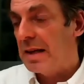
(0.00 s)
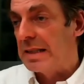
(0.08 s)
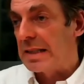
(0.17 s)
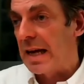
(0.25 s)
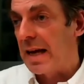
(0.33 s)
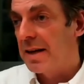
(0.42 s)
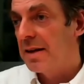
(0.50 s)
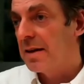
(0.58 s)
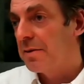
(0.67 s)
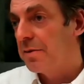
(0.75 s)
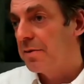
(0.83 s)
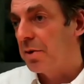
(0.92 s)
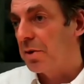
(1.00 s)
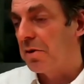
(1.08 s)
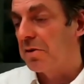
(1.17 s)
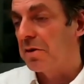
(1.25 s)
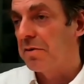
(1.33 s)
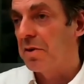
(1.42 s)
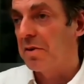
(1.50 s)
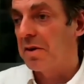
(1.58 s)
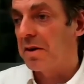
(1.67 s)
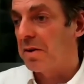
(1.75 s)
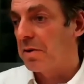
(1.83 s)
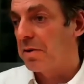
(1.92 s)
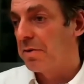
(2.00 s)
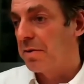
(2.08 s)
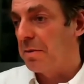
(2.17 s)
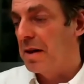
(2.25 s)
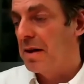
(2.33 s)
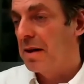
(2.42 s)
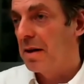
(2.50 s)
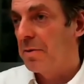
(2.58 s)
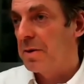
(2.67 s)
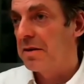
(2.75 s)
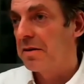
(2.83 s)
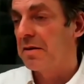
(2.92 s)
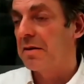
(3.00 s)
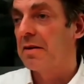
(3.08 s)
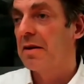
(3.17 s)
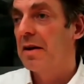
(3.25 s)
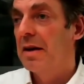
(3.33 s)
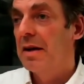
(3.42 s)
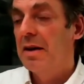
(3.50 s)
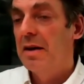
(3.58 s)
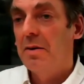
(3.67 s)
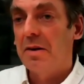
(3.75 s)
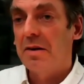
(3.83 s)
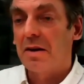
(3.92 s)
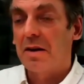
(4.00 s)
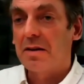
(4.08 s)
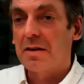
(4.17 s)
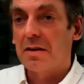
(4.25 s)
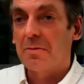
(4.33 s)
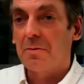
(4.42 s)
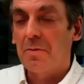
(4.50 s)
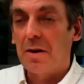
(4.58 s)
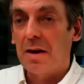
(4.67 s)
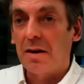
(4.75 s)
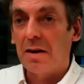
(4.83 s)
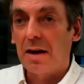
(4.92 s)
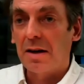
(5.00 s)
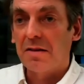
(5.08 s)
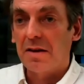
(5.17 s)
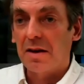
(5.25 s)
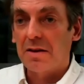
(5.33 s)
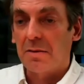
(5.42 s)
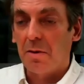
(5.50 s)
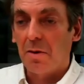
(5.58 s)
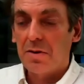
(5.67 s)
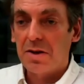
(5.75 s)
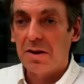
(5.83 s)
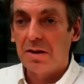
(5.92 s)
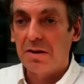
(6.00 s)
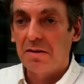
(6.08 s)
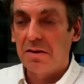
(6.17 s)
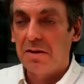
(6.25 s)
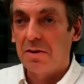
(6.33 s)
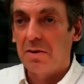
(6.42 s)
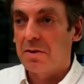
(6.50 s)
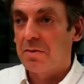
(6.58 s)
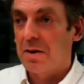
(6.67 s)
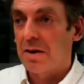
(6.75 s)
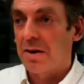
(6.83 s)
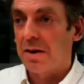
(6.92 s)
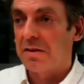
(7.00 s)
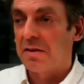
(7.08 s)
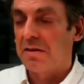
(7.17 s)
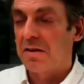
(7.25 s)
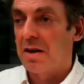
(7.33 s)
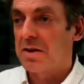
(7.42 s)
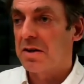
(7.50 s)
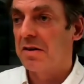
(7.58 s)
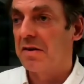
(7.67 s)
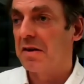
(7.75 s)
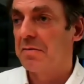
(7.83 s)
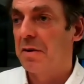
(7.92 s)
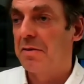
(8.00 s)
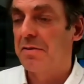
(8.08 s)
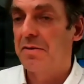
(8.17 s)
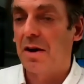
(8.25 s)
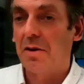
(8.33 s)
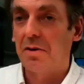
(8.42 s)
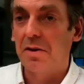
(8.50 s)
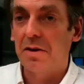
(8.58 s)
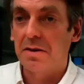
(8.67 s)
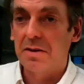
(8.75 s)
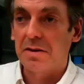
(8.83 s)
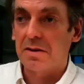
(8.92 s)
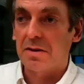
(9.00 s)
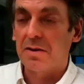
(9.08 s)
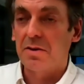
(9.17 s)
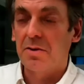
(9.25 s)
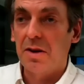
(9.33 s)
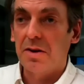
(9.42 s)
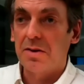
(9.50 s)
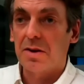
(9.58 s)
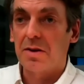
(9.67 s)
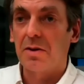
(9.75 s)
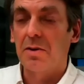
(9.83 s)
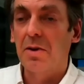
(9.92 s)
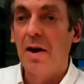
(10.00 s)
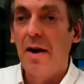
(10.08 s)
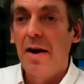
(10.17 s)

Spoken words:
Again, and for those of you that are not familiar with that, we are Hanseatic Blockchain Institute. We are an association that has been founded 2 years ago